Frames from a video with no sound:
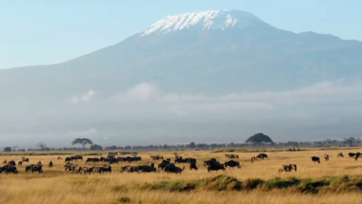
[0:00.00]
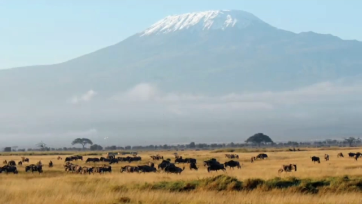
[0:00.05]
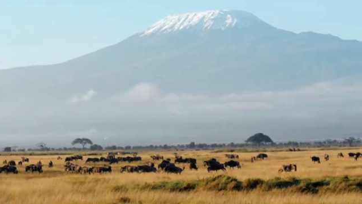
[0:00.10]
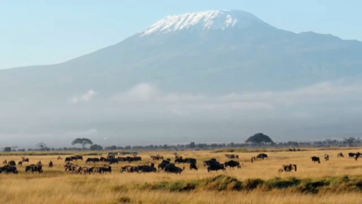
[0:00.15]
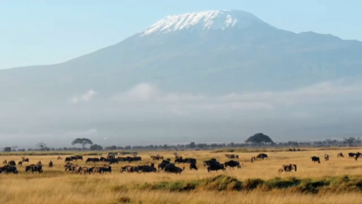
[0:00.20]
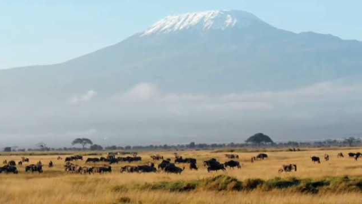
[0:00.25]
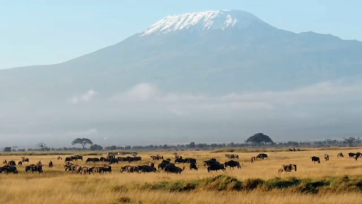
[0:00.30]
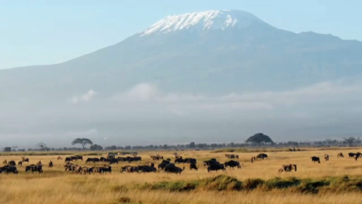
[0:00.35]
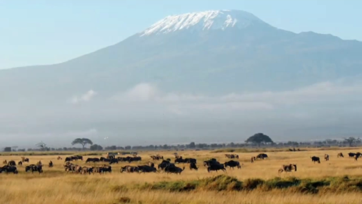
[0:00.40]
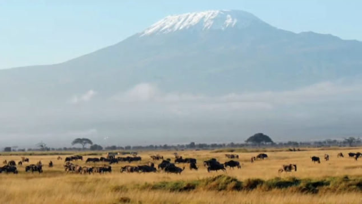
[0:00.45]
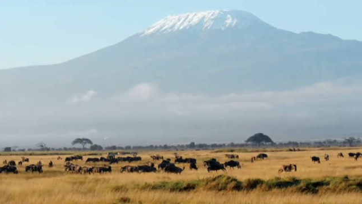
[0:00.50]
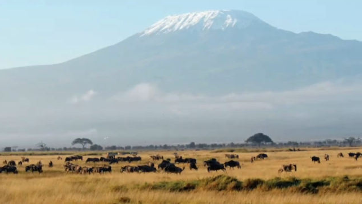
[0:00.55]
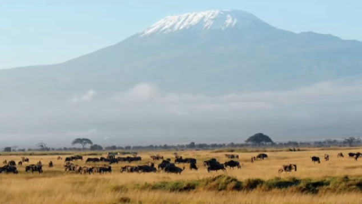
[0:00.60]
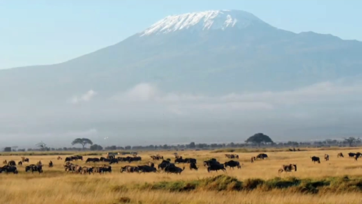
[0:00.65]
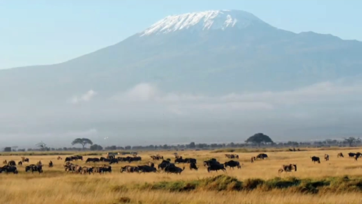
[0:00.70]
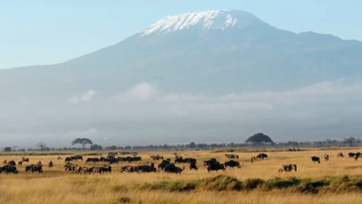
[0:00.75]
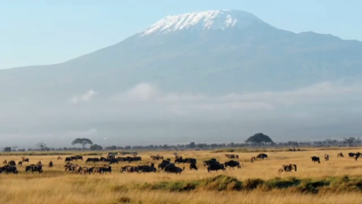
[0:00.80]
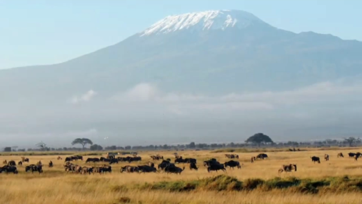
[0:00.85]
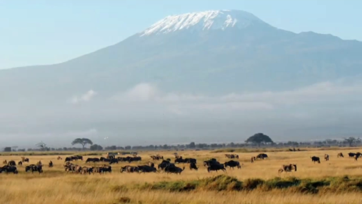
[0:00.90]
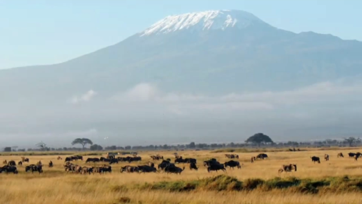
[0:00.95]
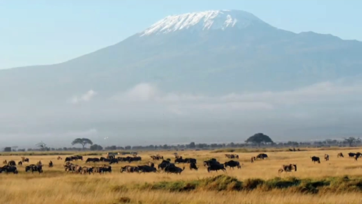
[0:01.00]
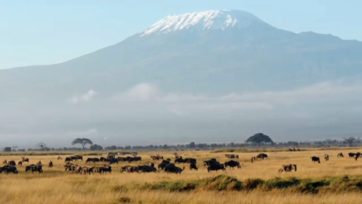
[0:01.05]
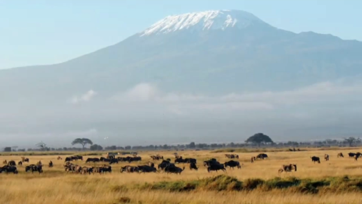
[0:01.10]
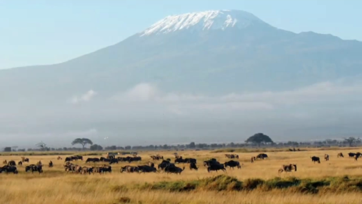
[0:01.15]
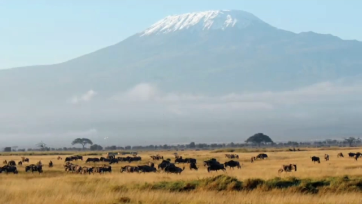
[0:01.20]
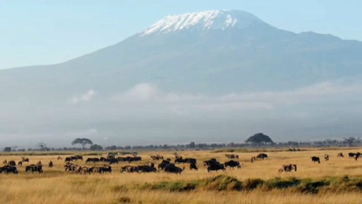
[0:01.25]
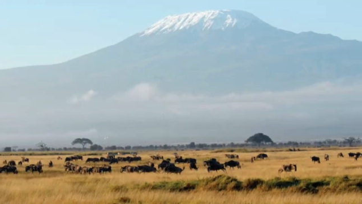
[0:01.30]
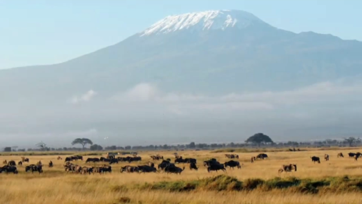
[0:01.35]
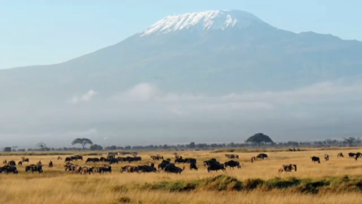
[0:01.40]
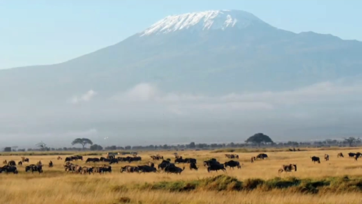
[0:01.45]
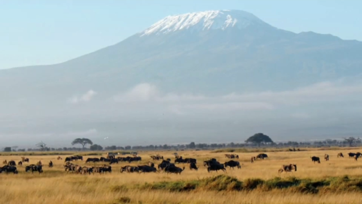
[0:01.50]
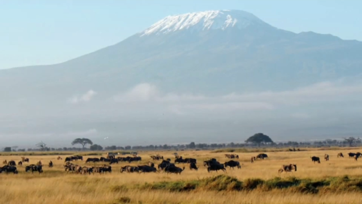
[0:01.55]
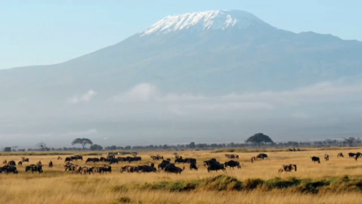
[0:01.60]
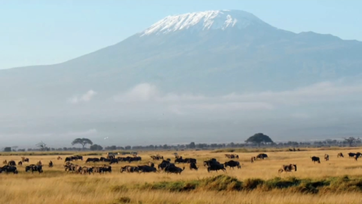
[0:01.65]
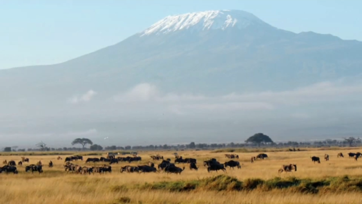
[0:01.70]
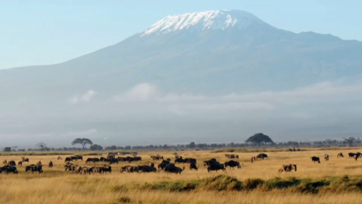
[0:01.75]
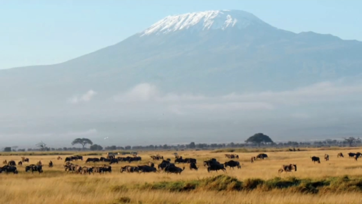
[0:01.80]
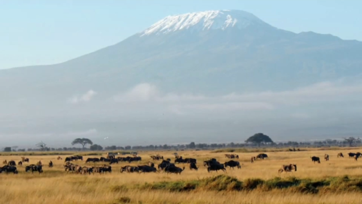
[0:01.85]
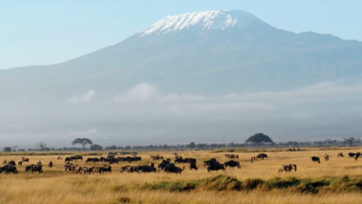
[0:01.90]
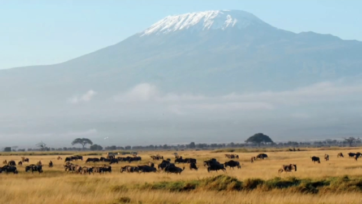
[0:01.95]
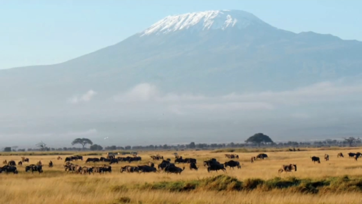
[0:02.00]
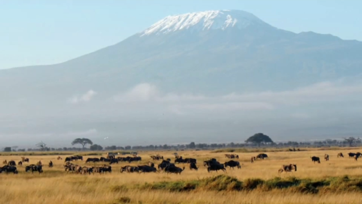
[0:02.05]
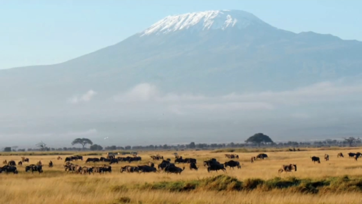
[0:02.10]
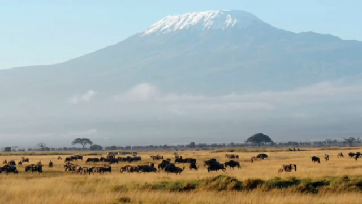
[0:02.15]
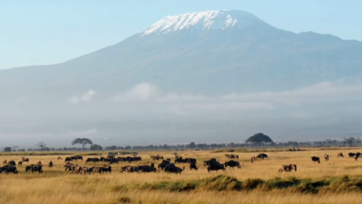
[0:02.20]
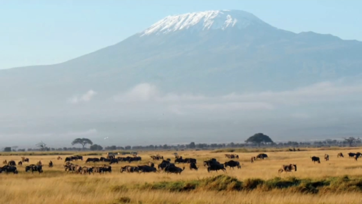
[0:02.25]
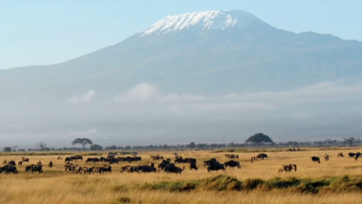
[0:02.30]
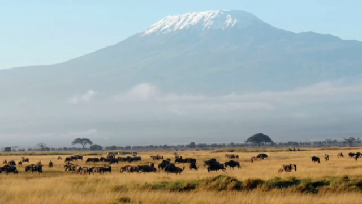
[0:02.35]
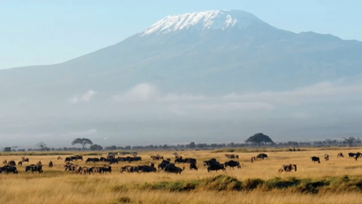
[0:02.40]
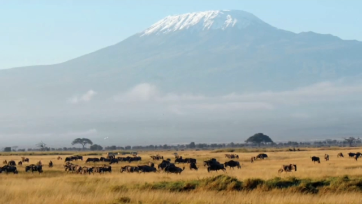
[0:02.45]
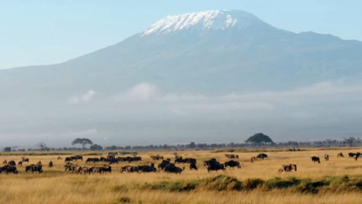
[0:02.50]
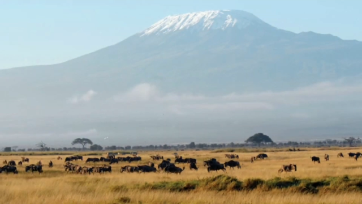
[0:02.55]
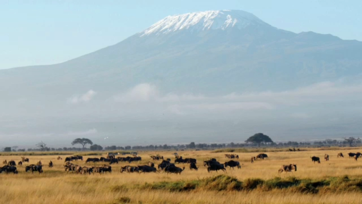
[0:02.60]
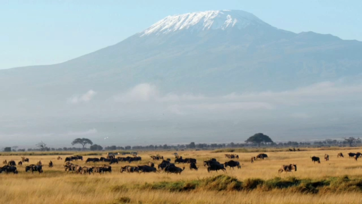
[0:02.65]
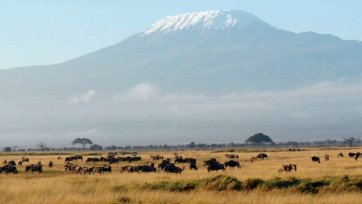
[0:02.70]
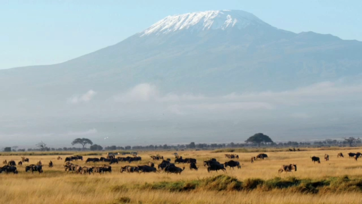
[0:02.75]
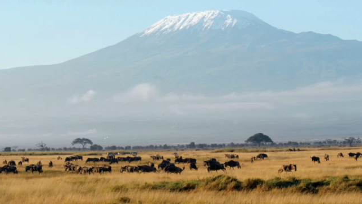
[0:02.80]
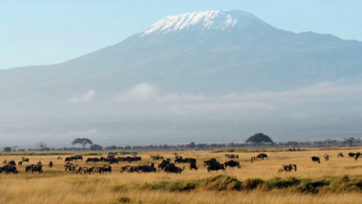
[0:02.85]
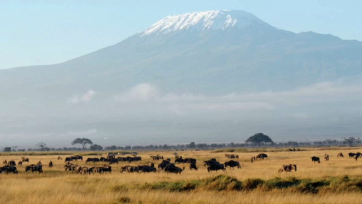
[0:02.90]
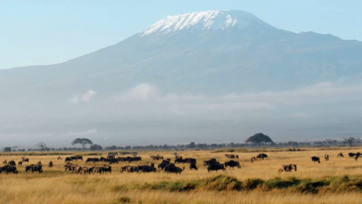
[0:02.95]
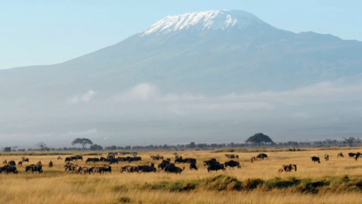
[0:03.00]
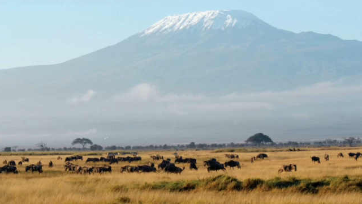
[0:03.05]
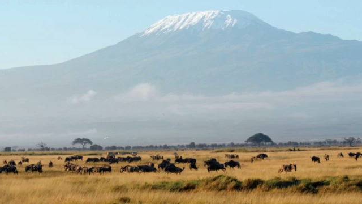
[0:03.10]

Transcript: Nobody's mouth can be seen.